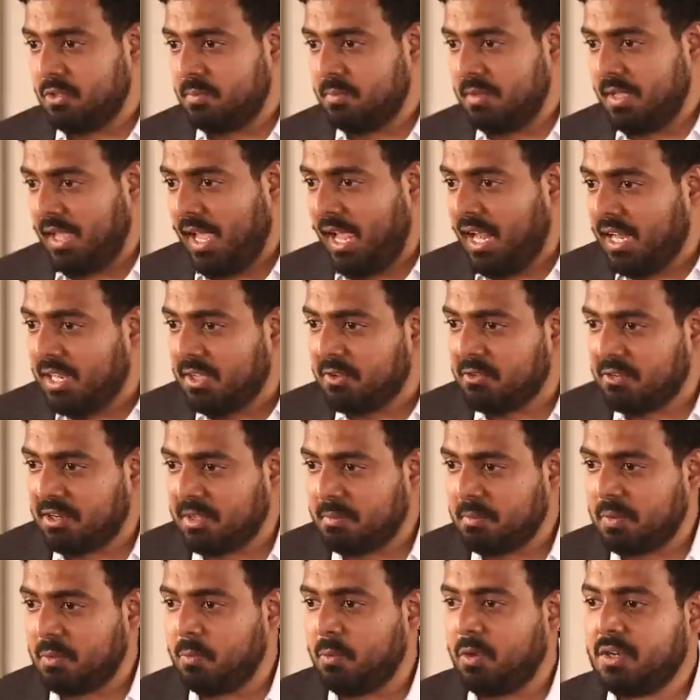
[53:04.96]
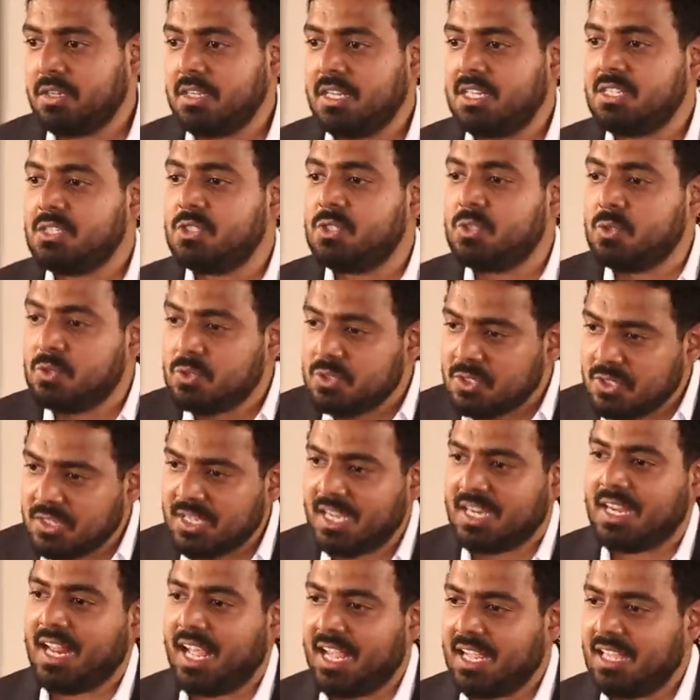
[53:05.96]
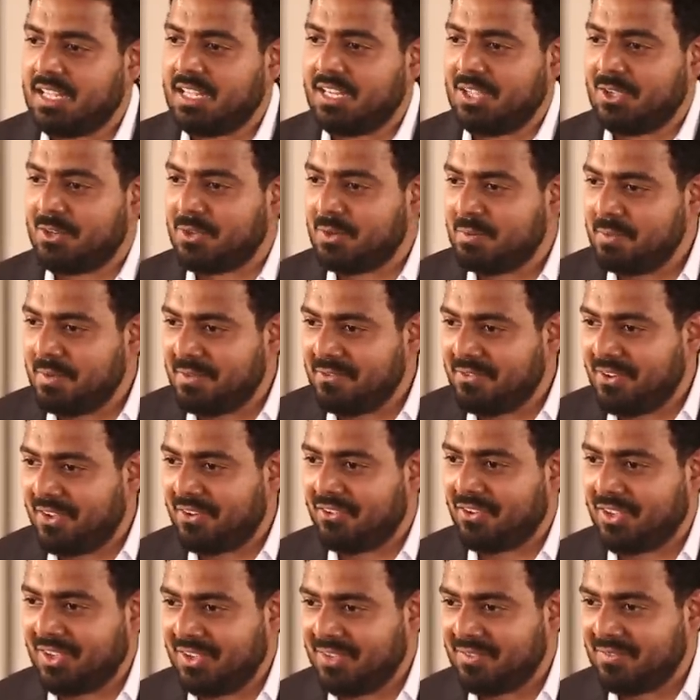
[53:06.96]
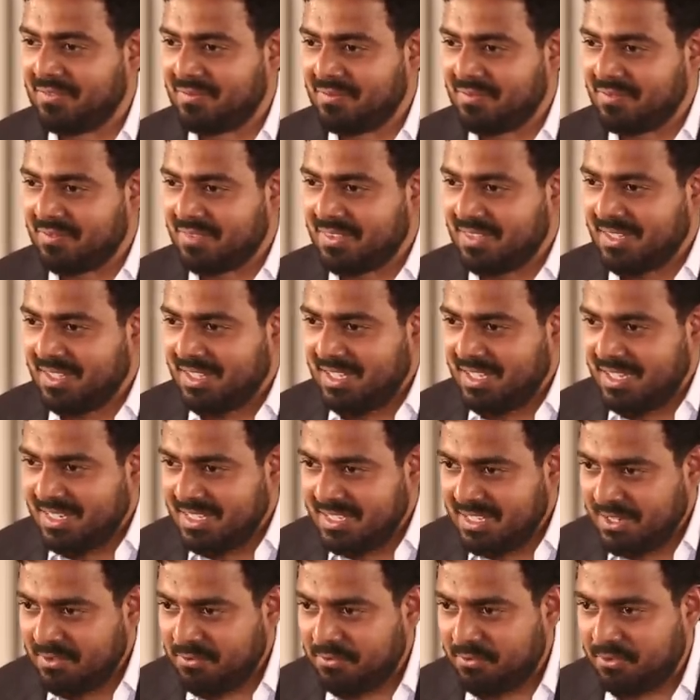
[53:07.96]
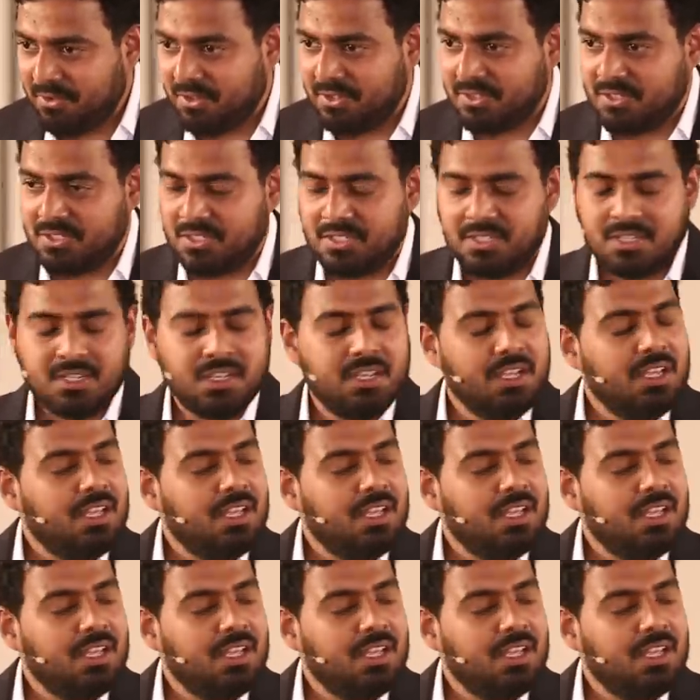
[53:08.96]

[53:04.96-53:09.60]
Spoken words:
could be angry, but what they do to get angry could be very different.